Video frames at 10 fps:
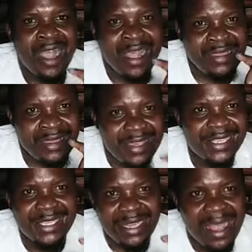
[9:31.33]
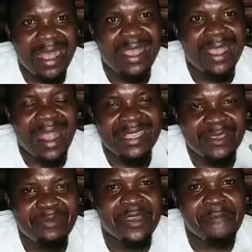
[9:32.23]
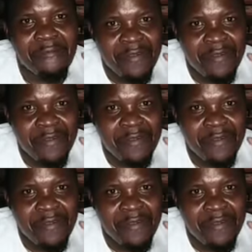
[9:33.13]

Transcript: And this guy has been